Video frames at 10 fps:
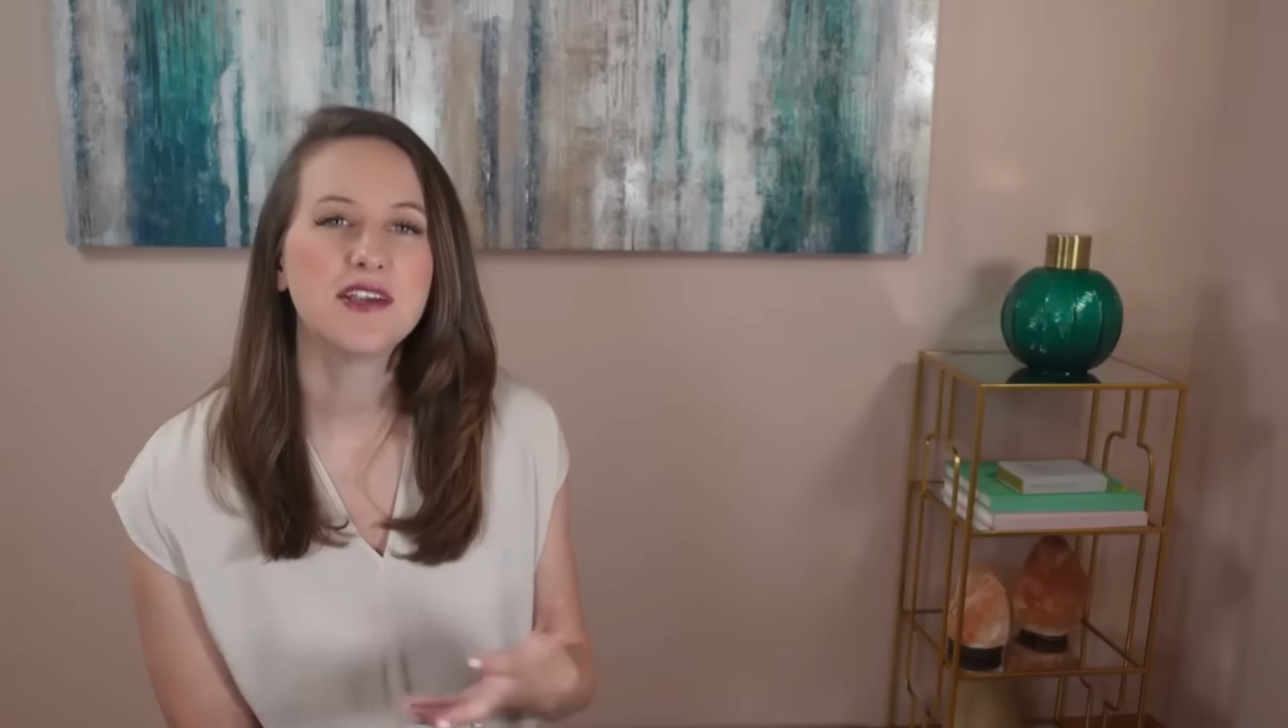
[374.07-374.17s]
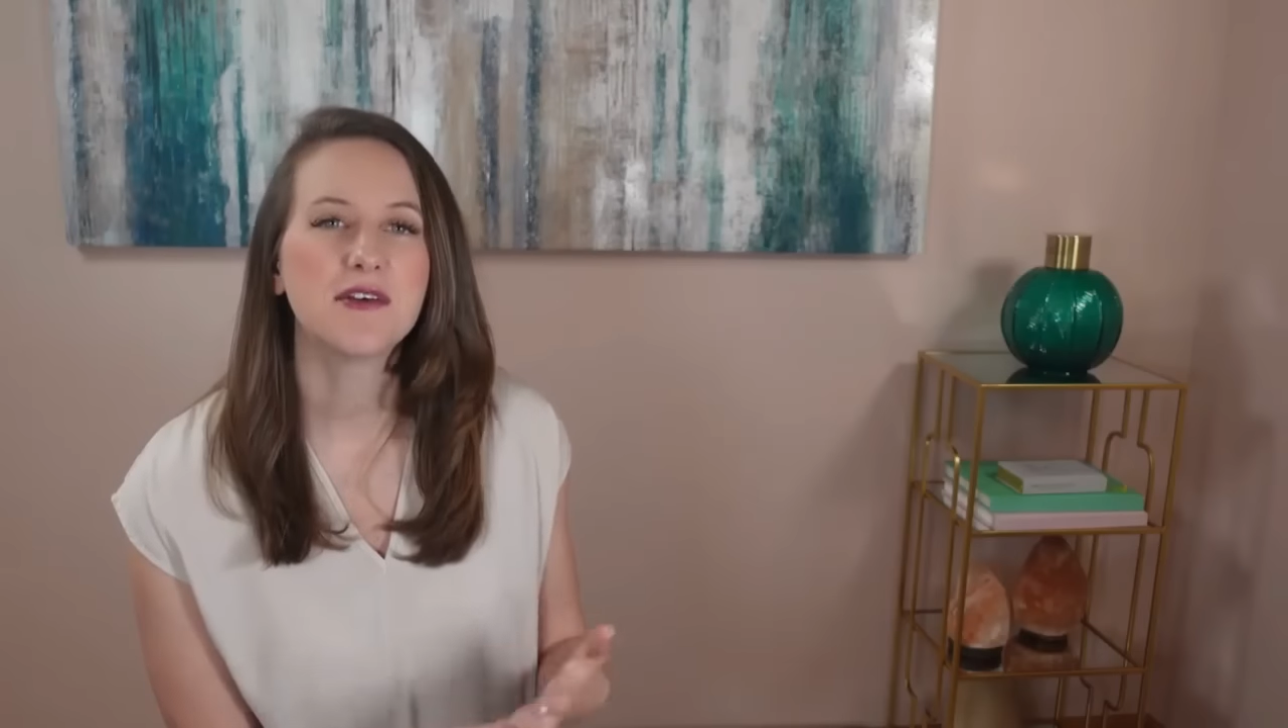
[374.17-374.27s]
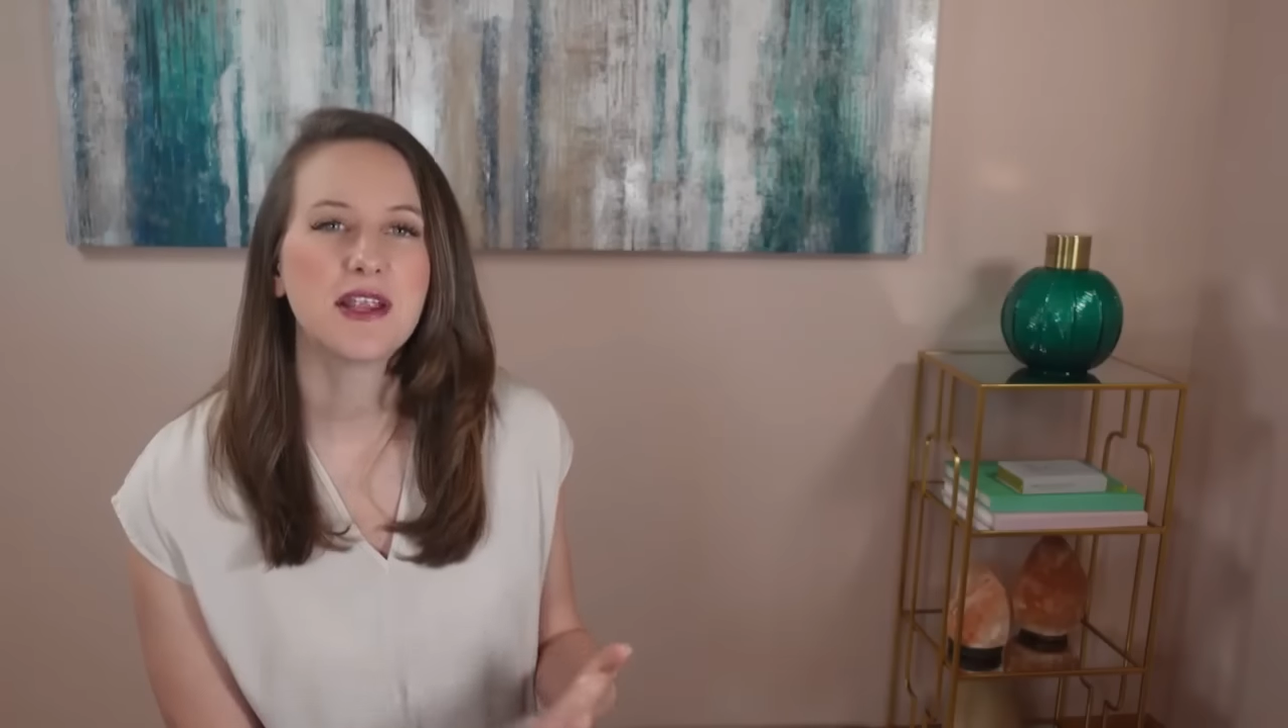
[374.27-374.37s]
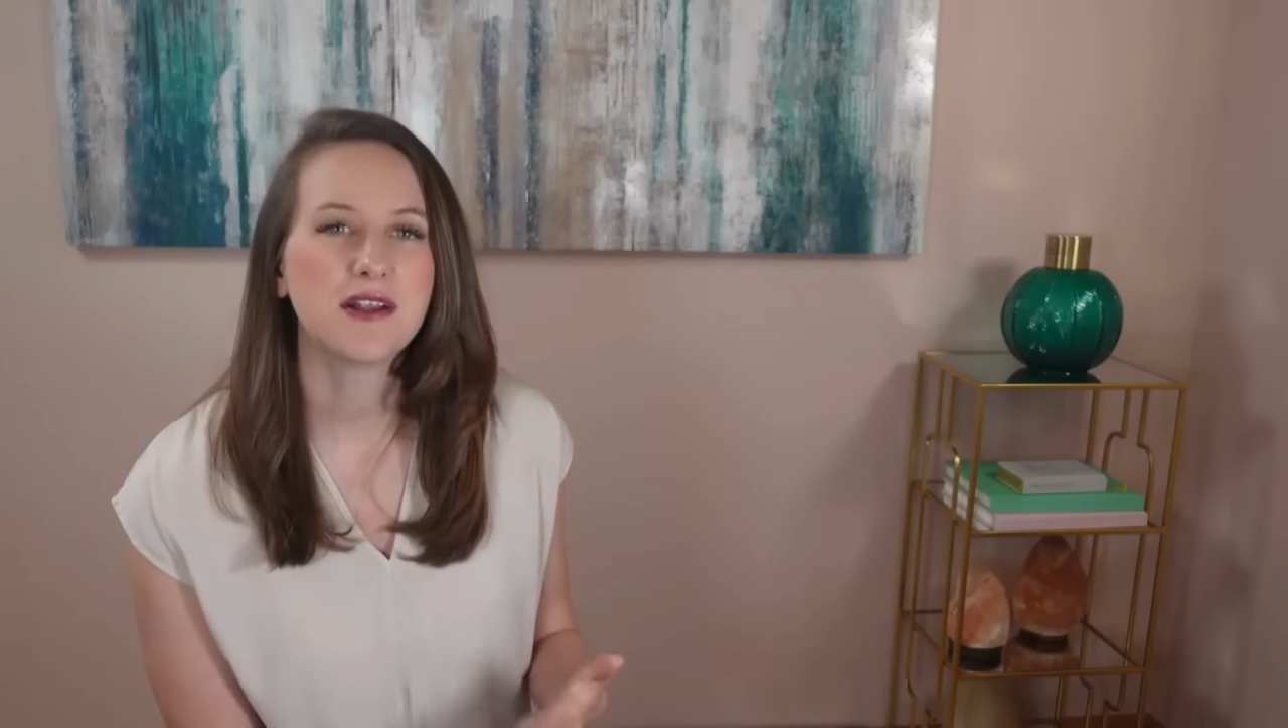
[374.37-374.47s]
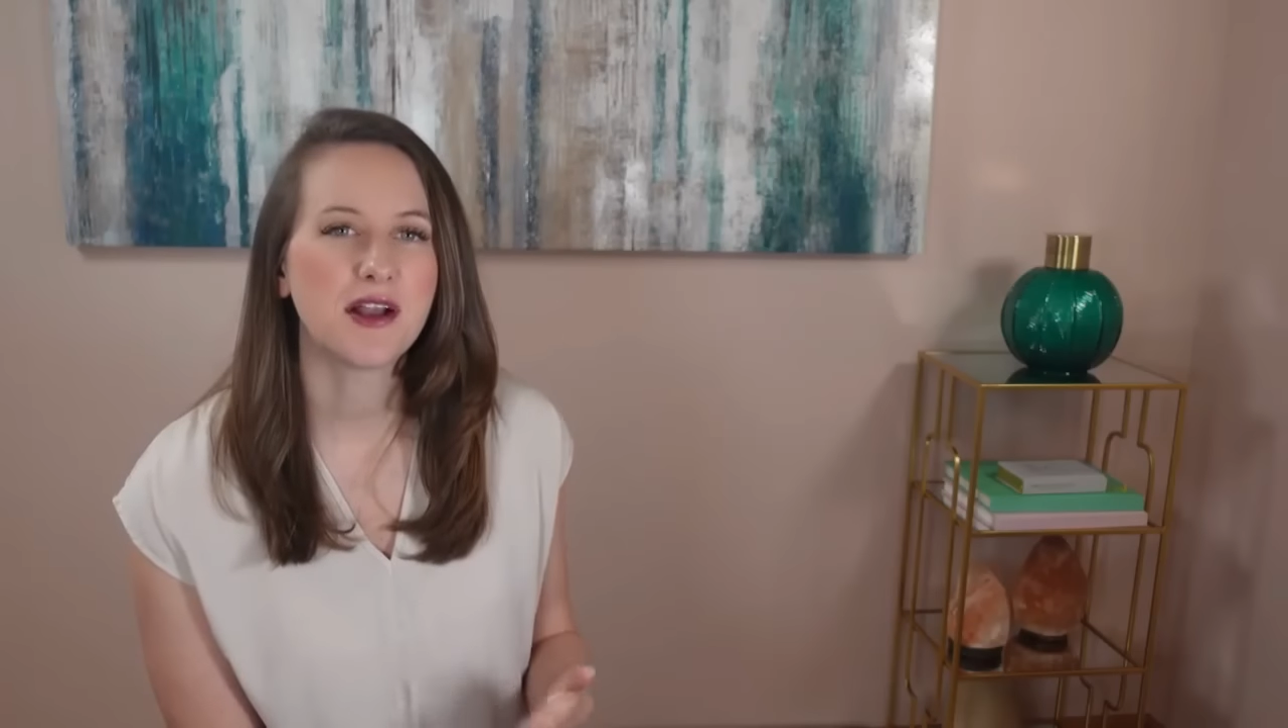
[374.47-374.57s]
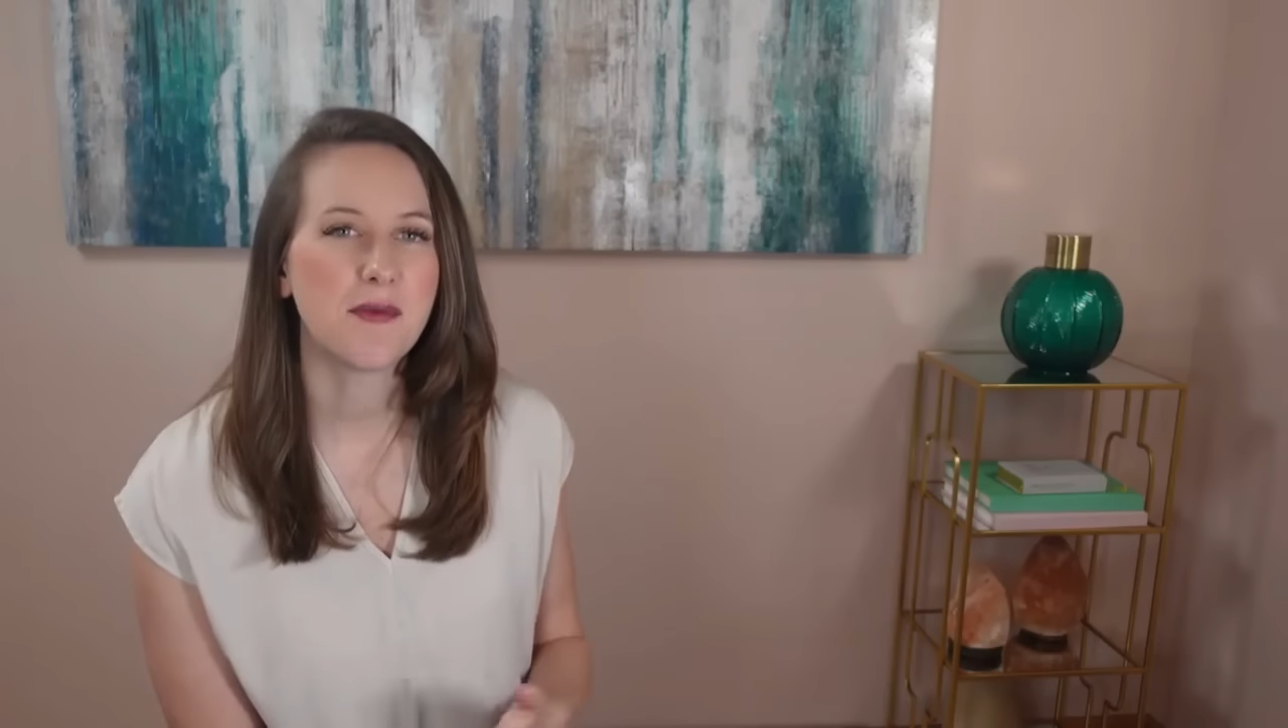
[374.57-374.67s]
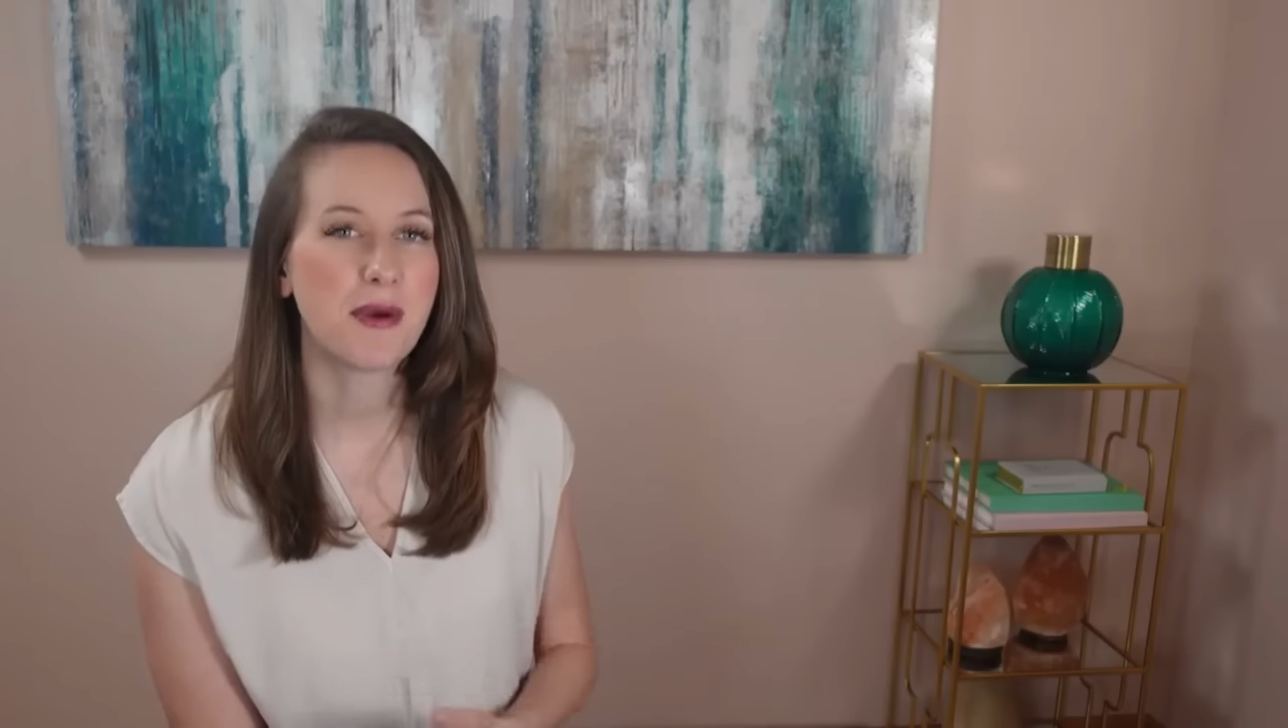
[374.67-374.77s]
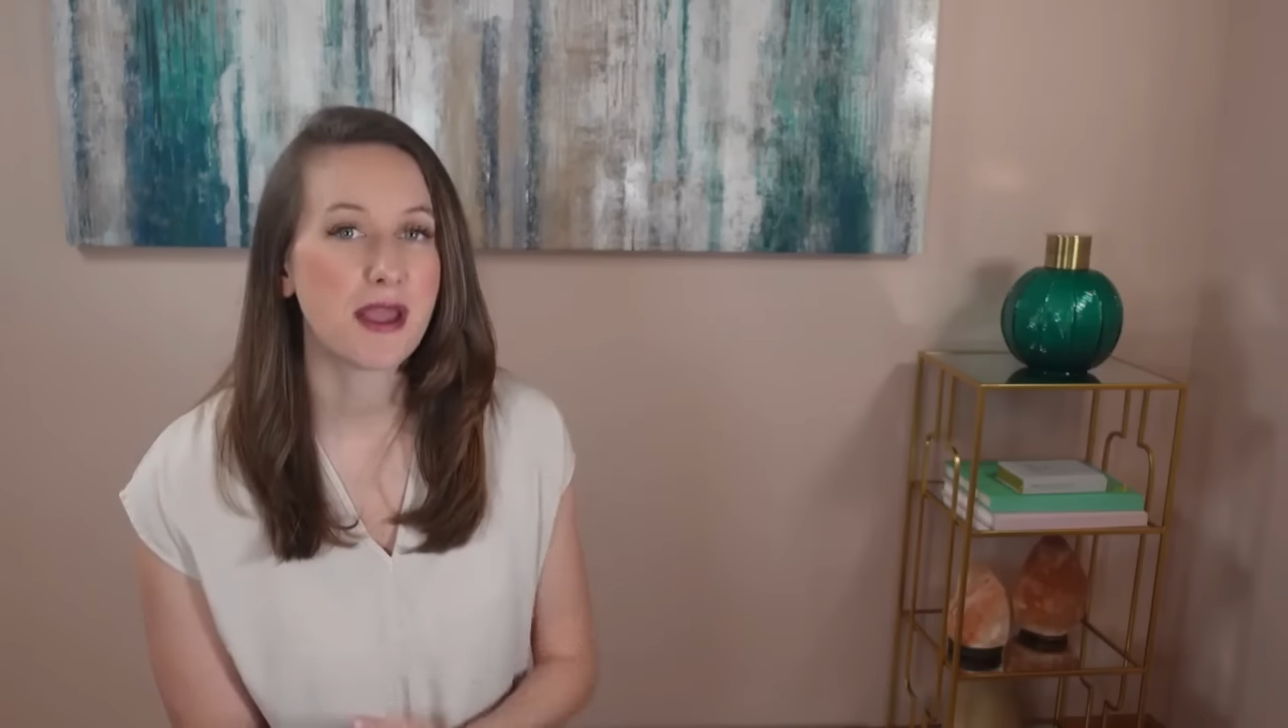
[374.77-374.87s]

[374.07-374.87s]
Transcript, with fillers: your income